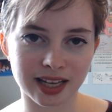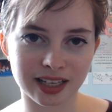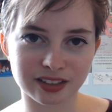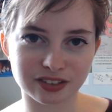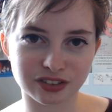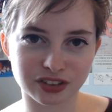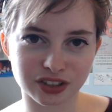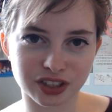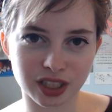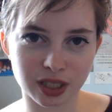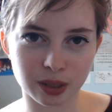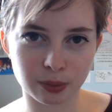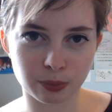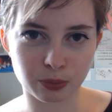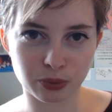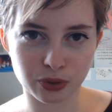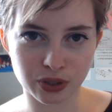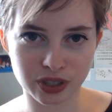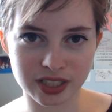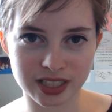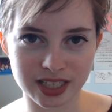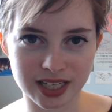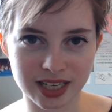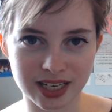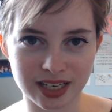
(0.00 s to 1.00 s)
it's still a
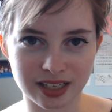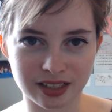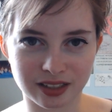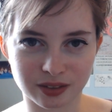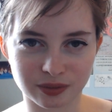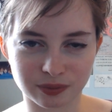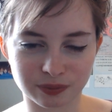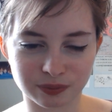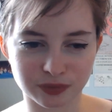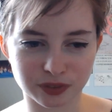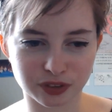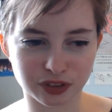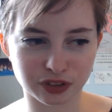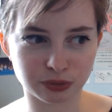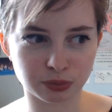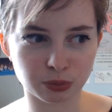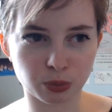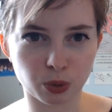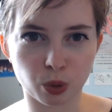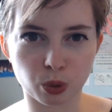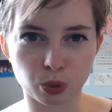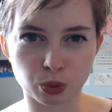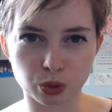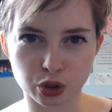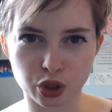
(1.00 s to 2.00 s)
pretty
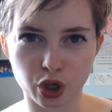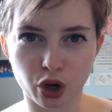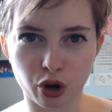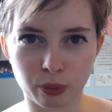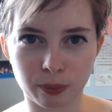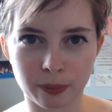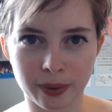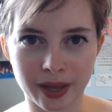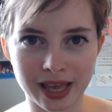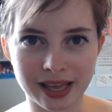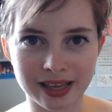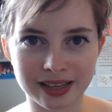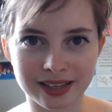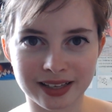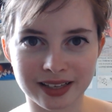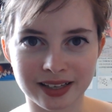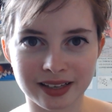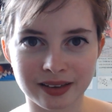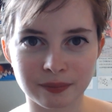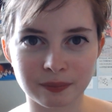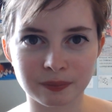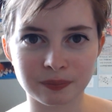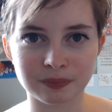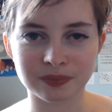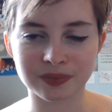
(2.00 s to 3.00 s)
small topic,
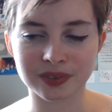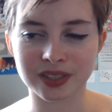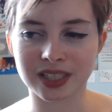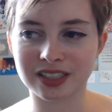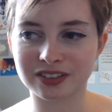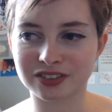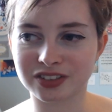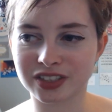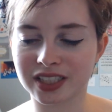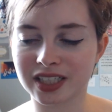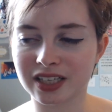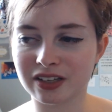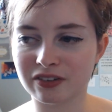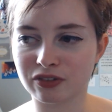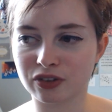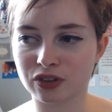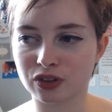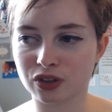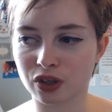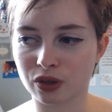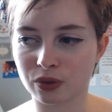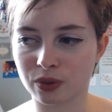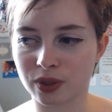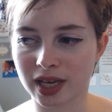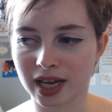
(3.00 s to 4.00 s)
as in
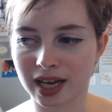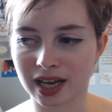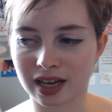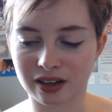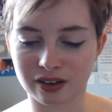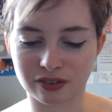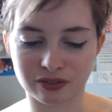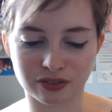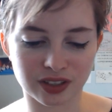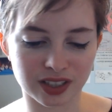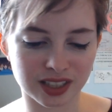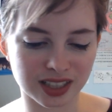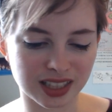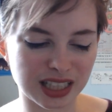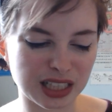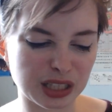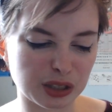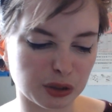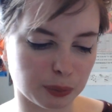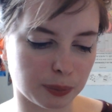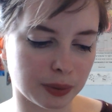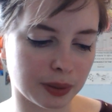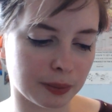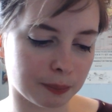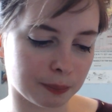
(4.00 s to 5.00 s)
even though you have a
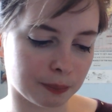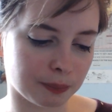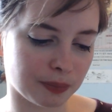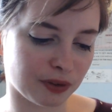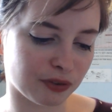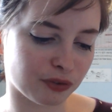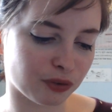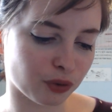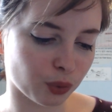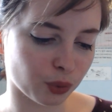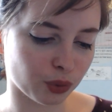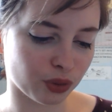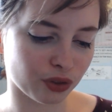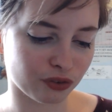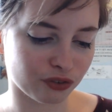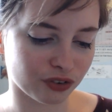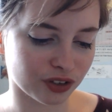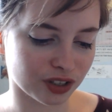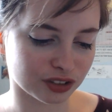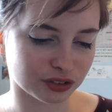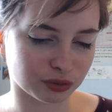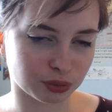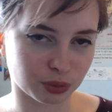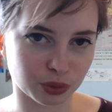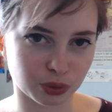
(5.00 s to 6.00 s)
little bit before the
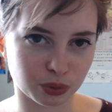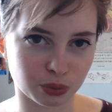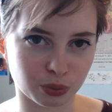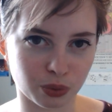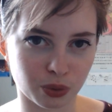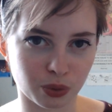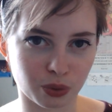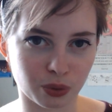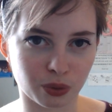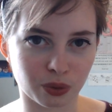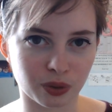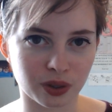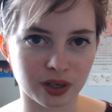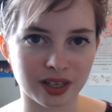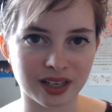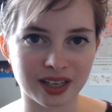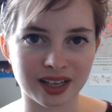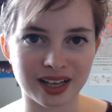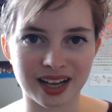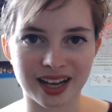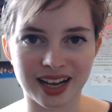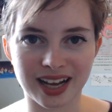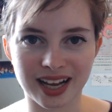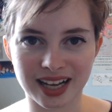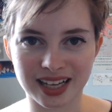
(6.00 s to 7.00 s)
First World War
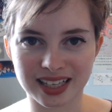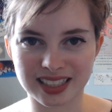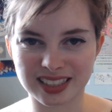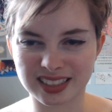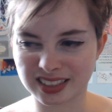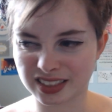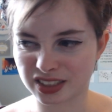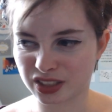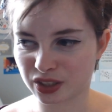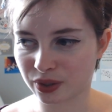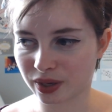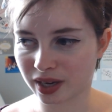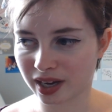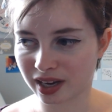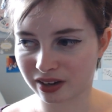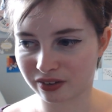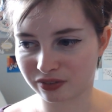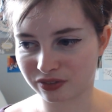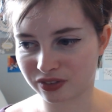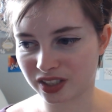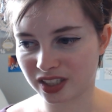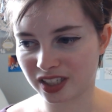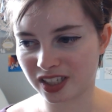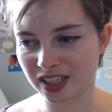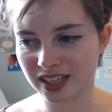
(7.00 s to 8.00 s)
and you
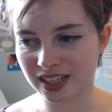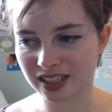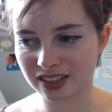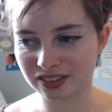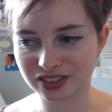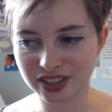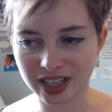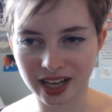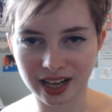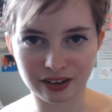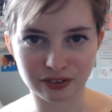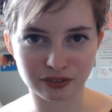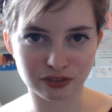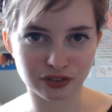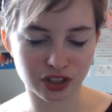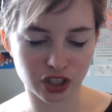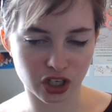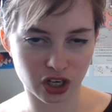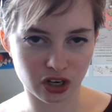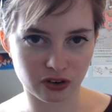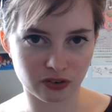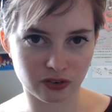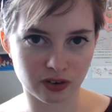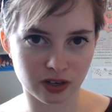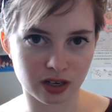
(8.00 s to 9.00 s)
have the years
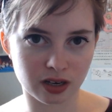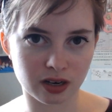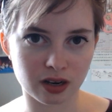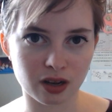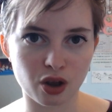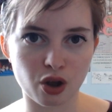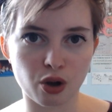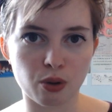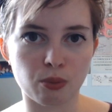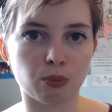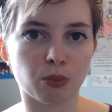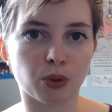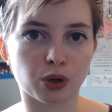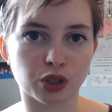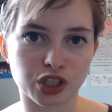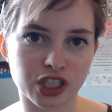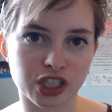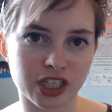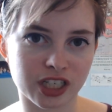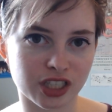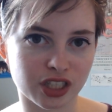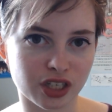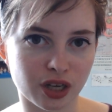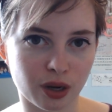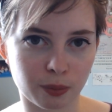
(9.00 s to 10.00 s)
after and
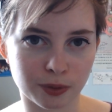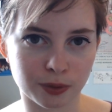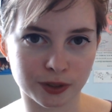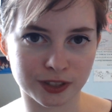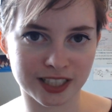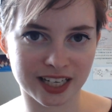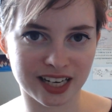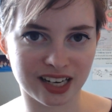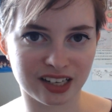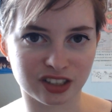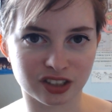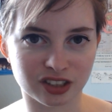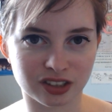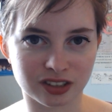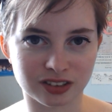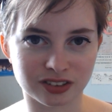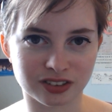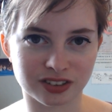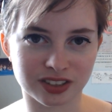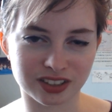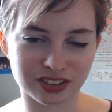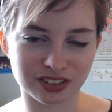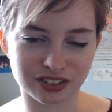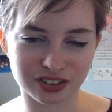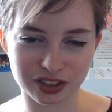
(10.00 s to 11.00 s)
modern
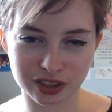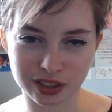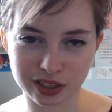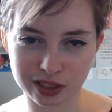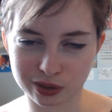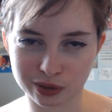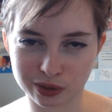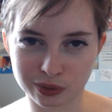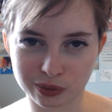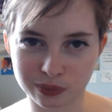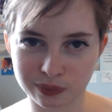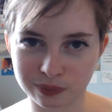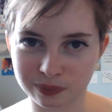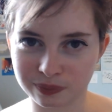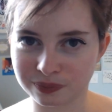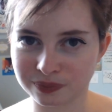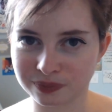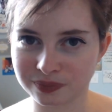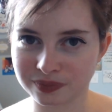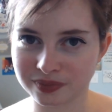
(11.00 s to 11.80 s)
interpretations, it's still